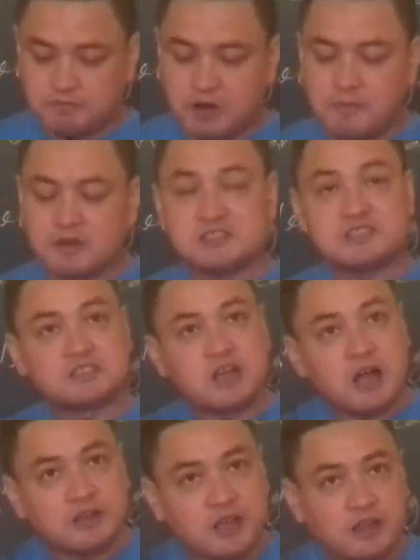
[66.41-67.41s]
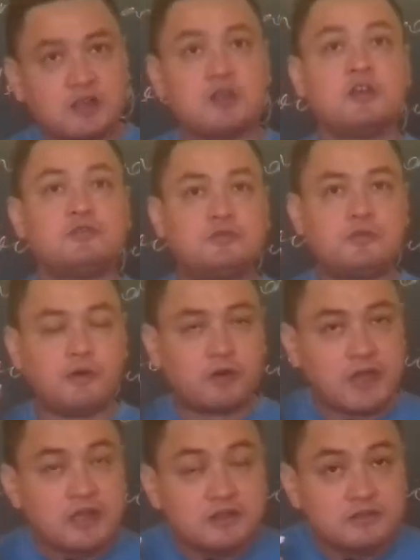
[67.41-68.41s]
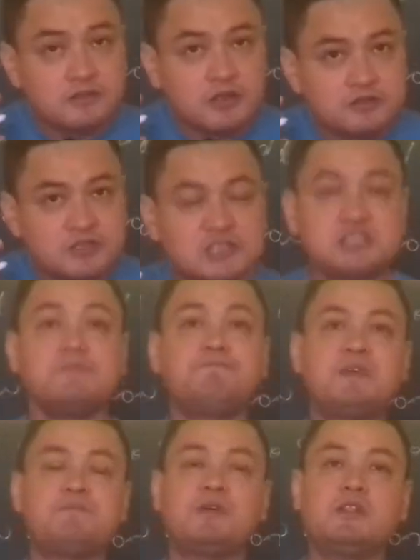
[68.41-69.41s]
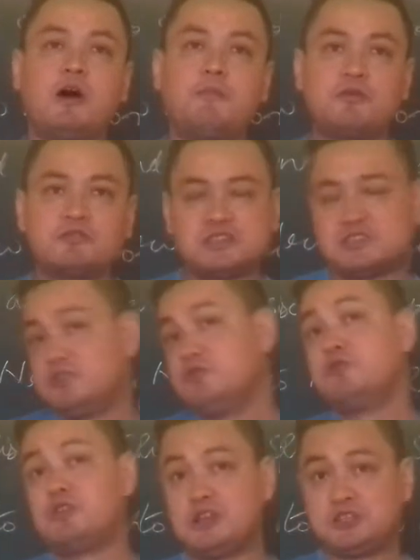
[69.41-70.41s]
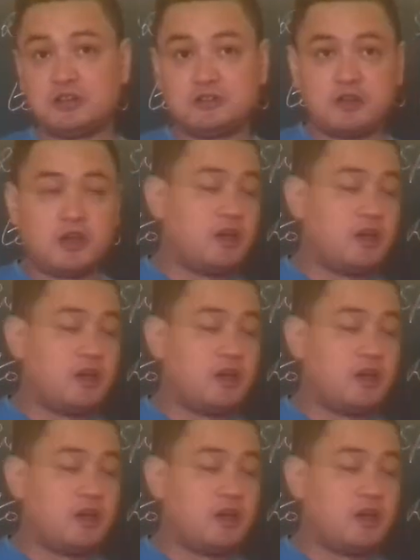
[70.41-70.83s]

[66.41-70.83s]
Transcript: Muhammad started, okay, teaching people about this new religion.